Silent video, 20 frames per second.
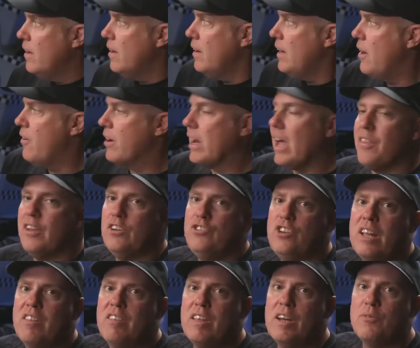Now we got the
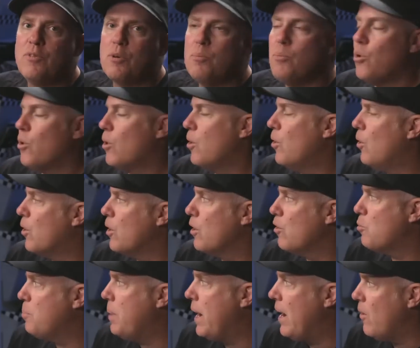jets in it for more
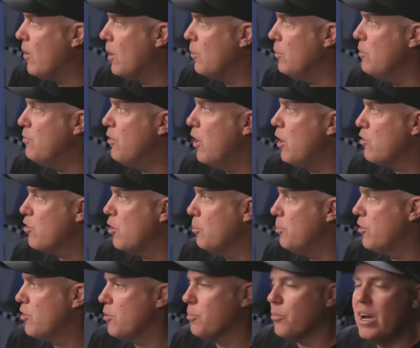horsepower. We've also
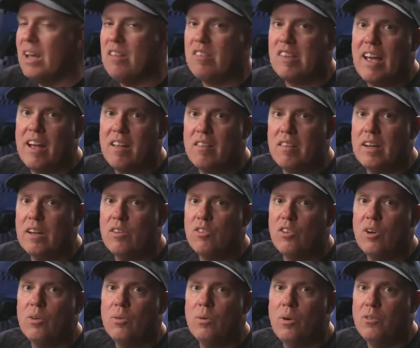put some race gas in it
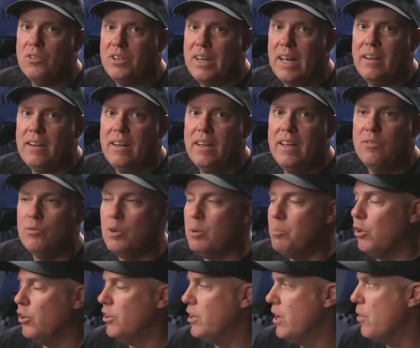so it won't detonate, and we
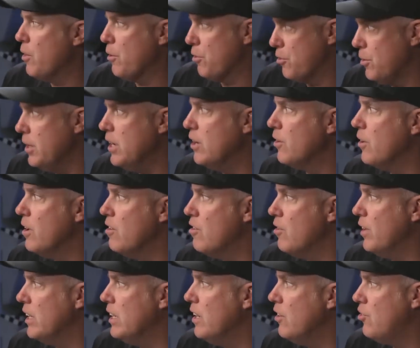pulled another 3 degrees
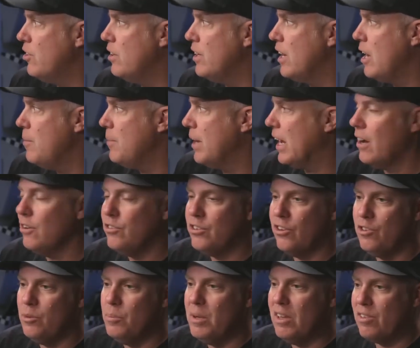of ignition timing out
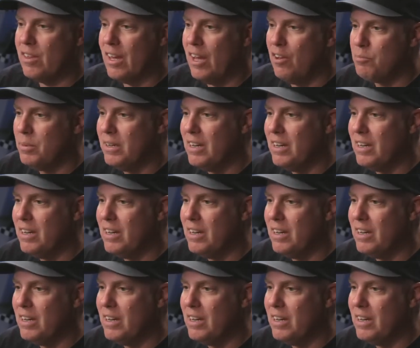just to be safe. But